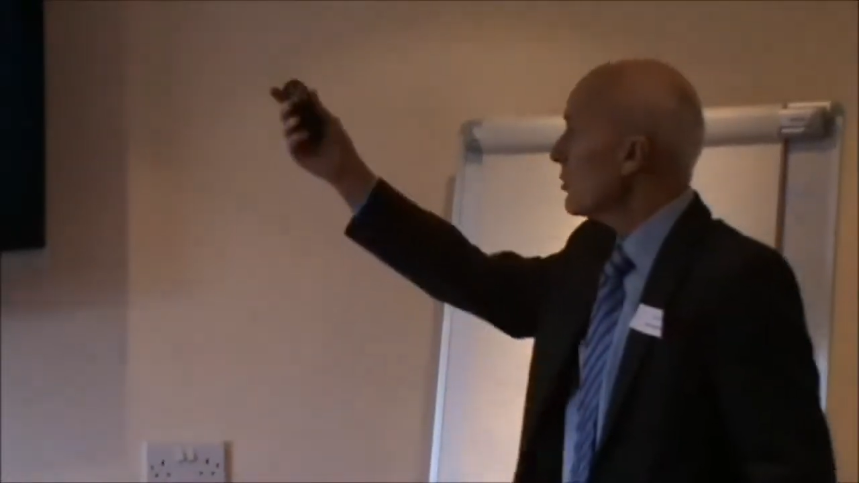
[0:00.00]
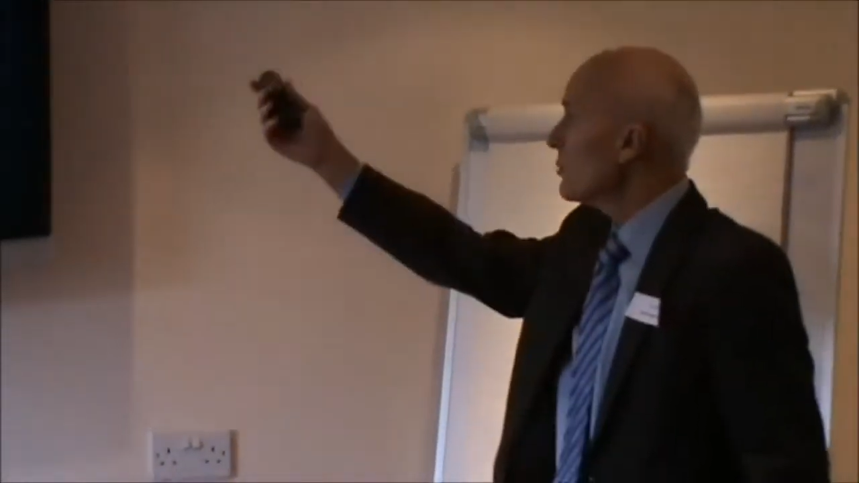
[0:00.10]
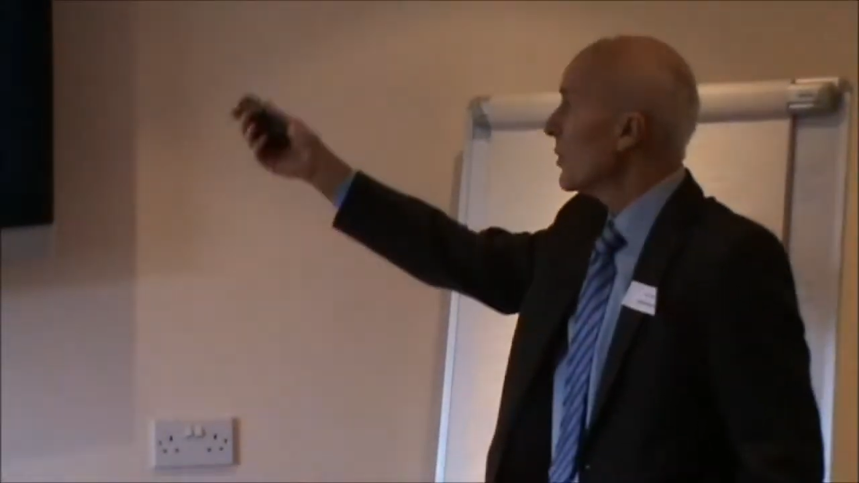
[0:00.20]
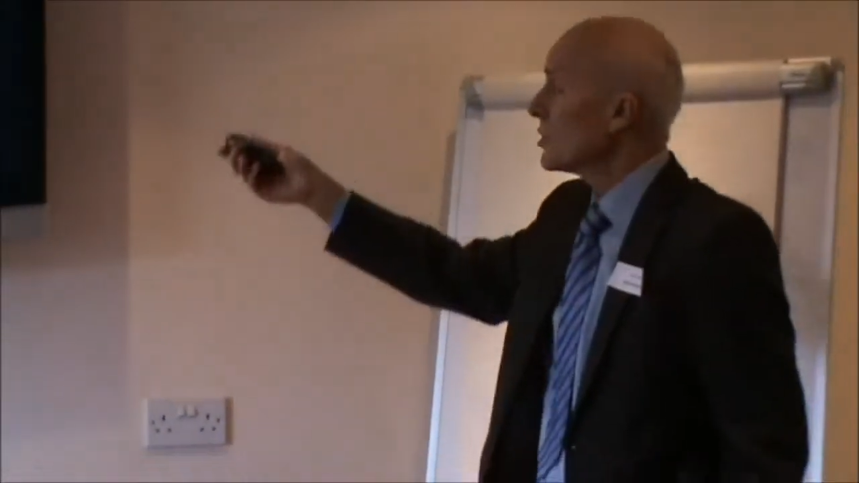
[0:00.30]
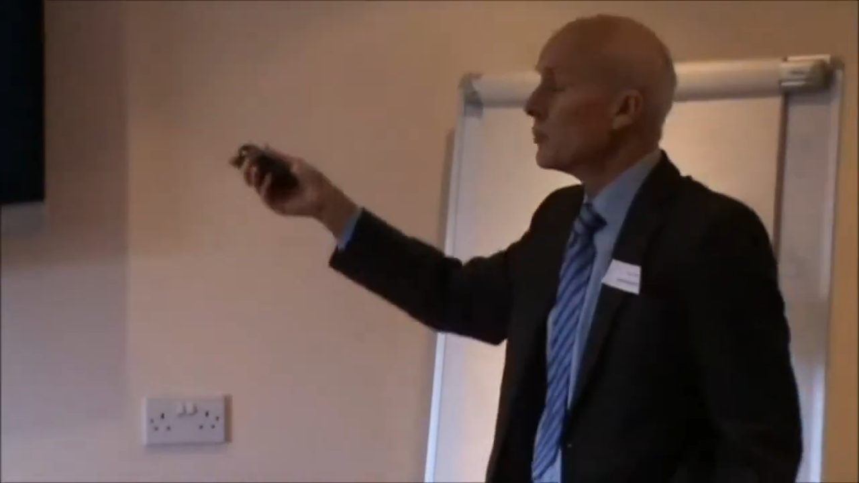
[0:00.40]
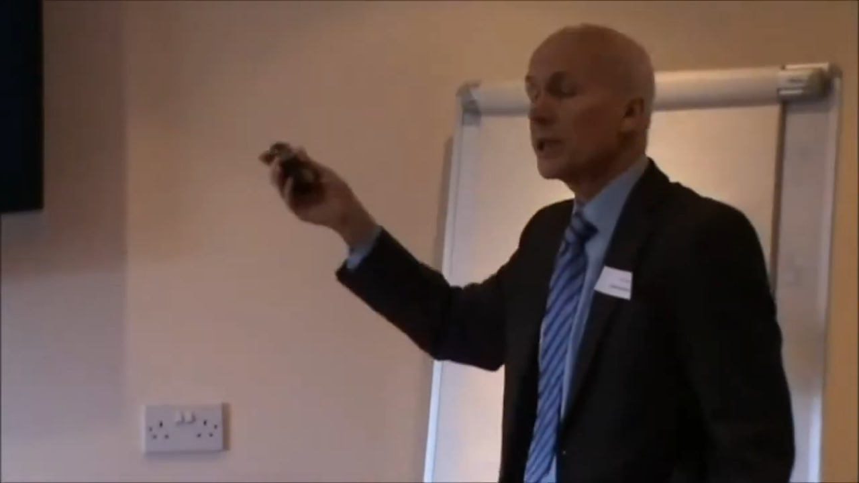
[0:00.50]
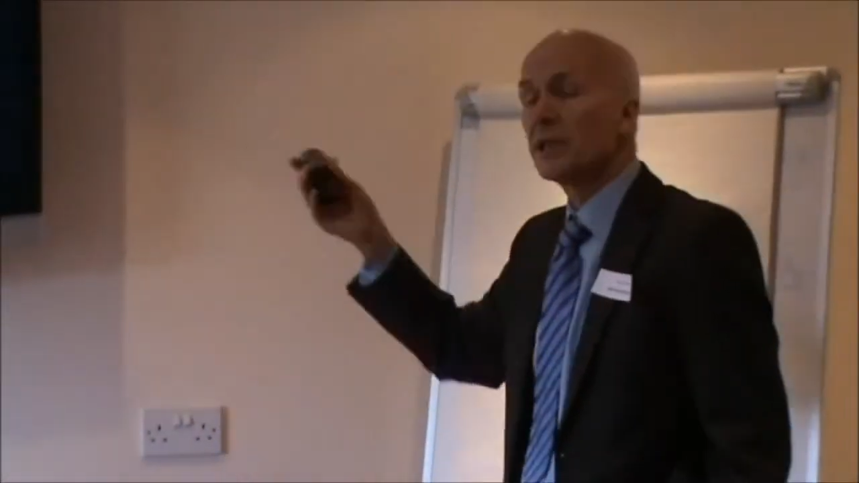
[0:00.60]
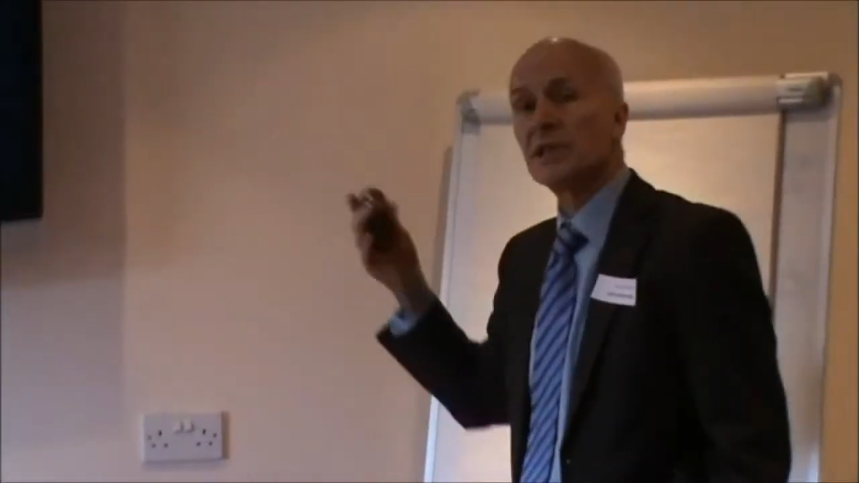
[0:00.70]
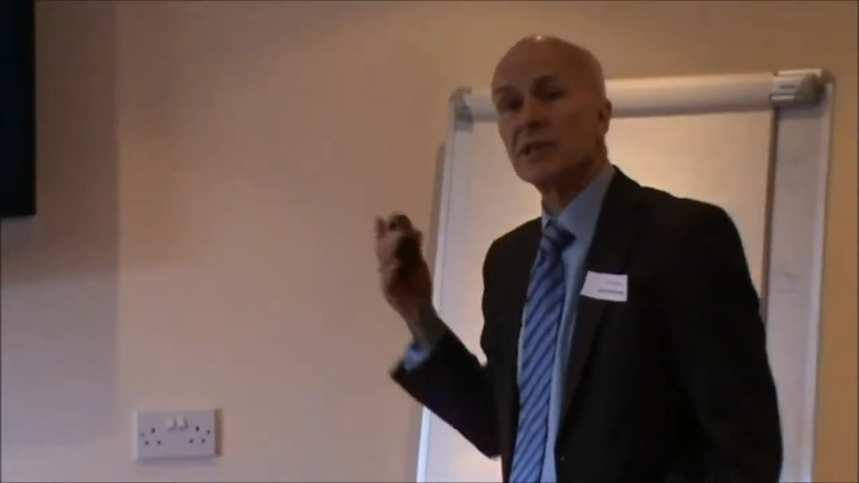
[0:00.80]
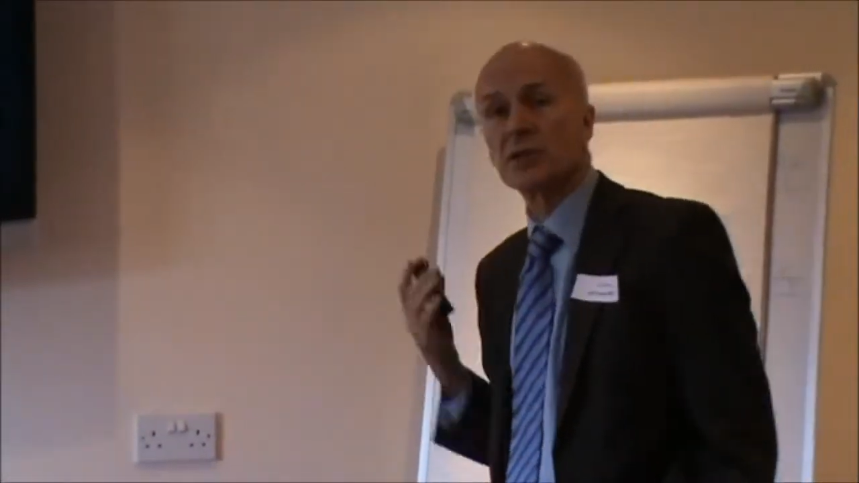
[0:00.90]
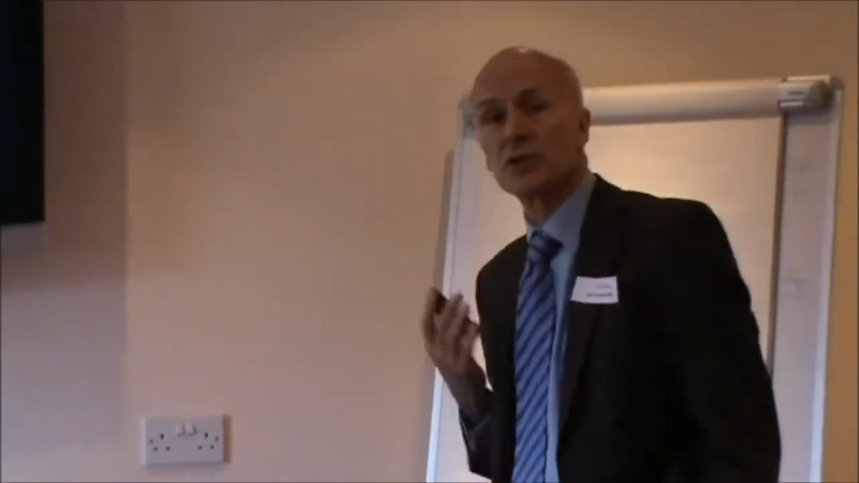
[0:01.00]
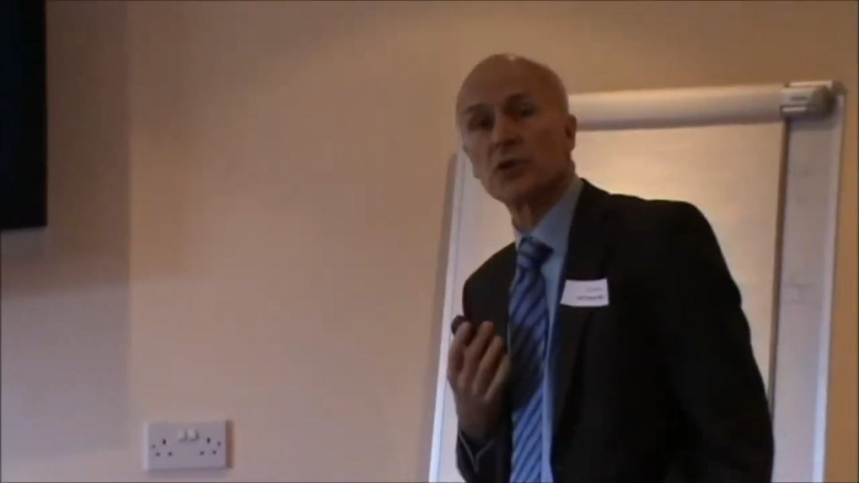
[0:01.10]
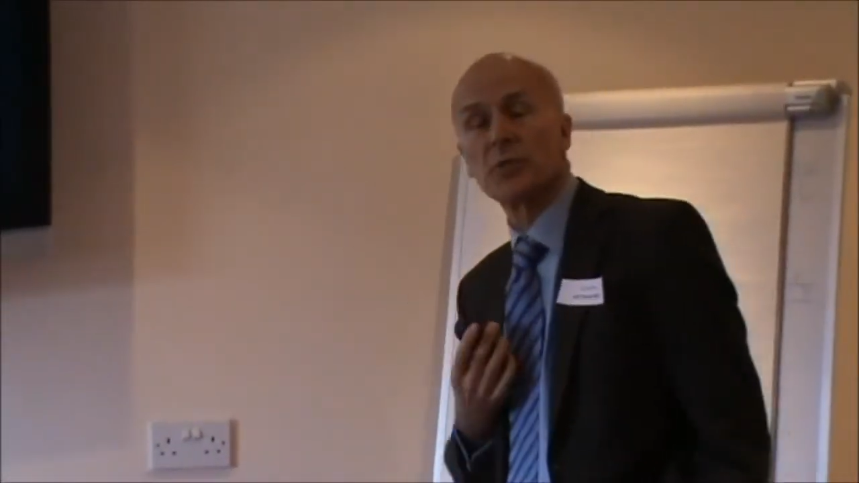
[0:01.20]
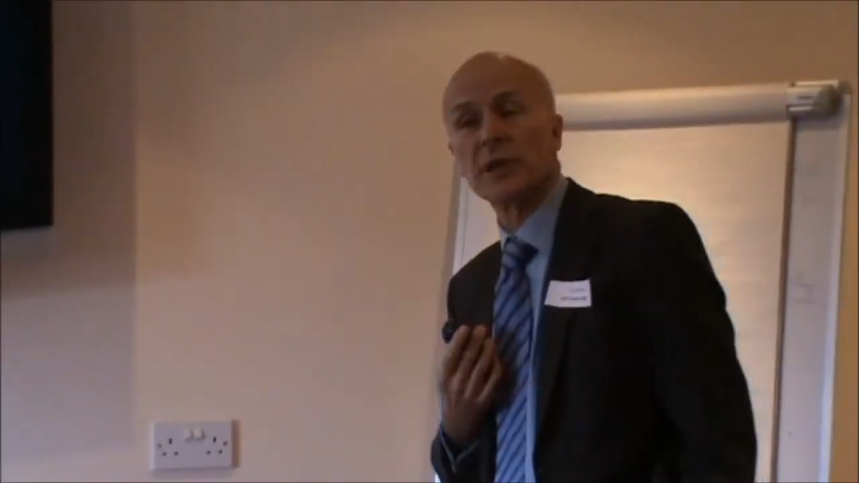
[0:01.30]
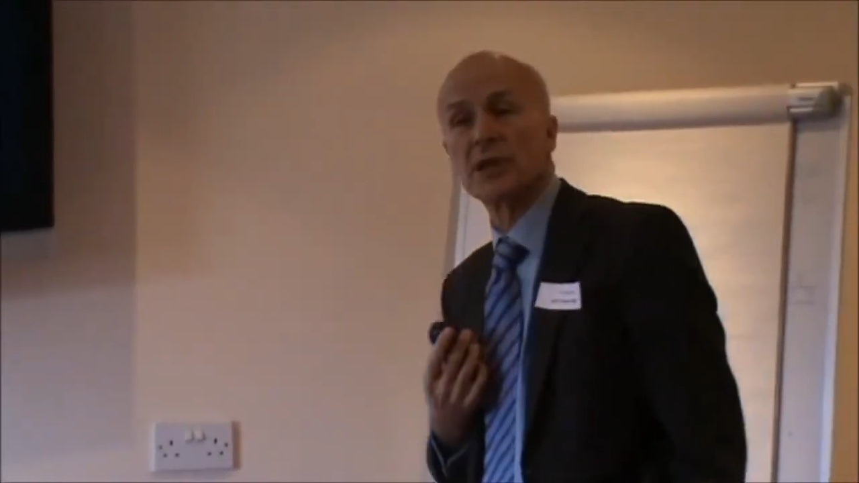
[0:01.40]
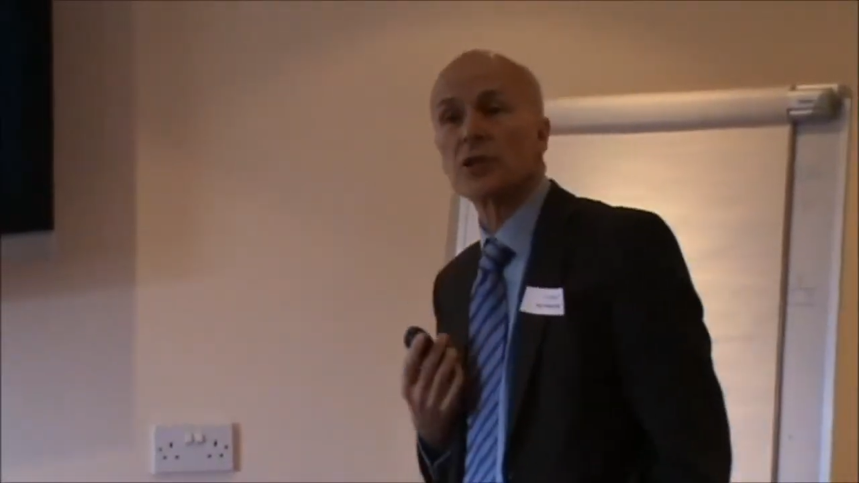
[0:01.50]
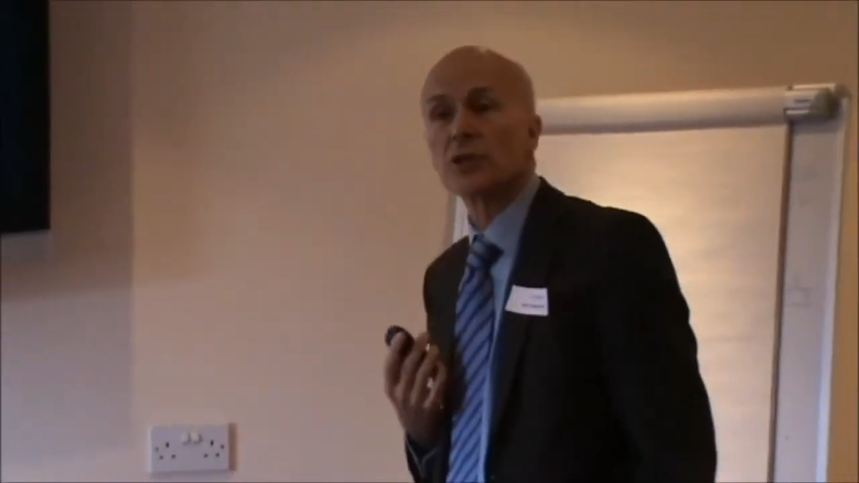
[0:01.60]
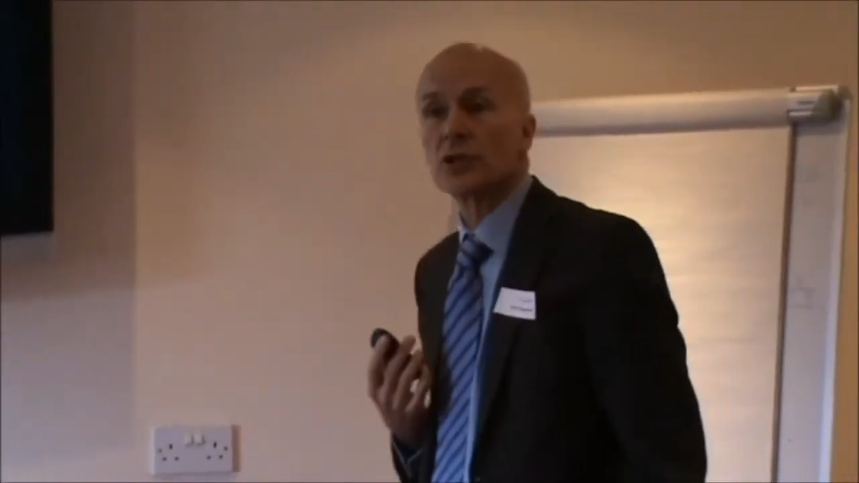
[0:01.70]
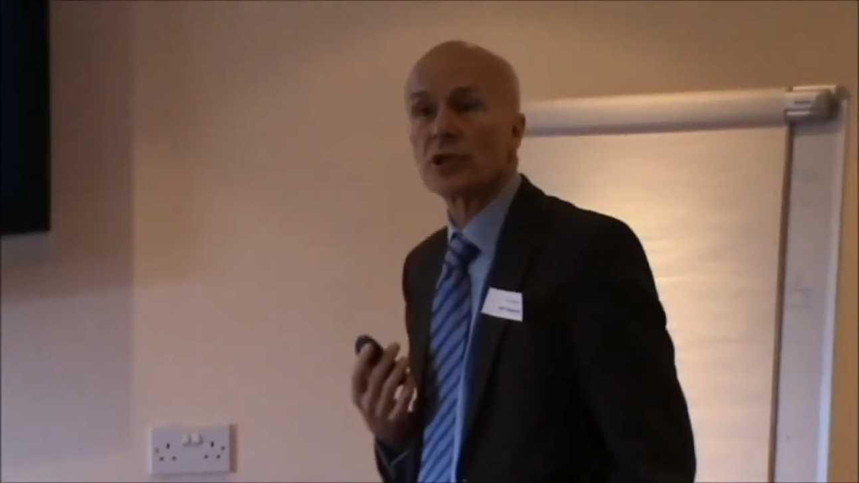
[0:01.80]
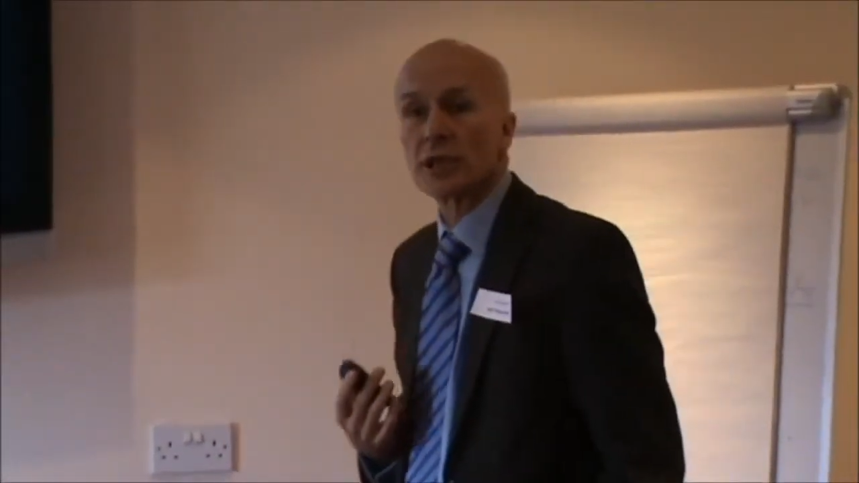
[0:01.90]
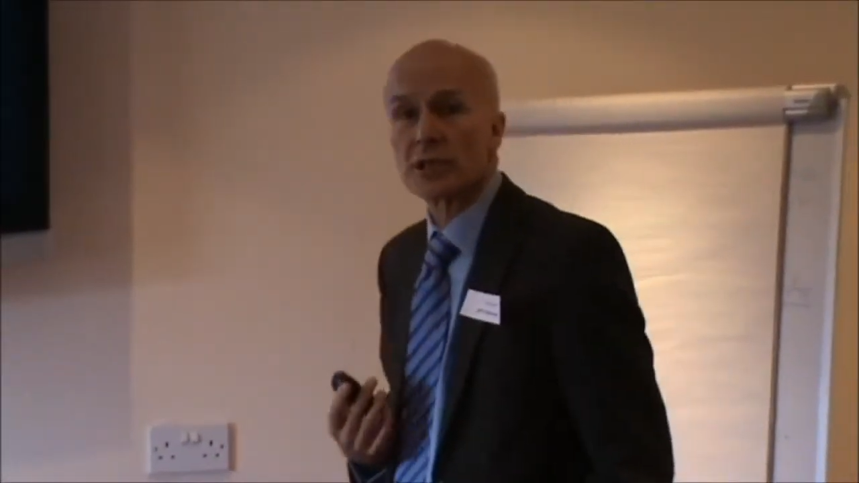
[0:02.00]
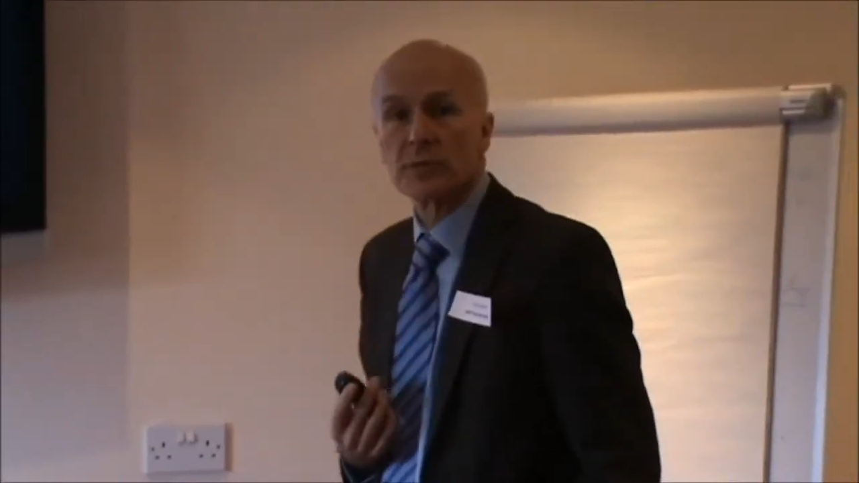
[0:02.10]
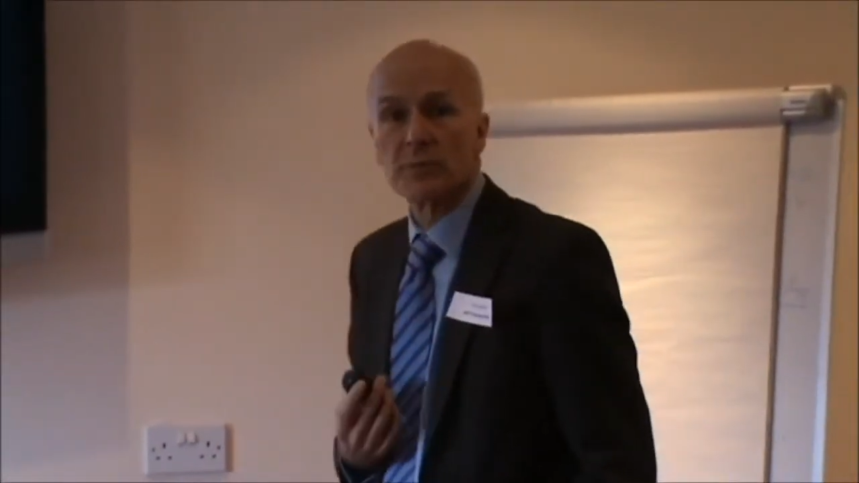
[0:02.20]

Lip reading: responsibilities that should be in a contract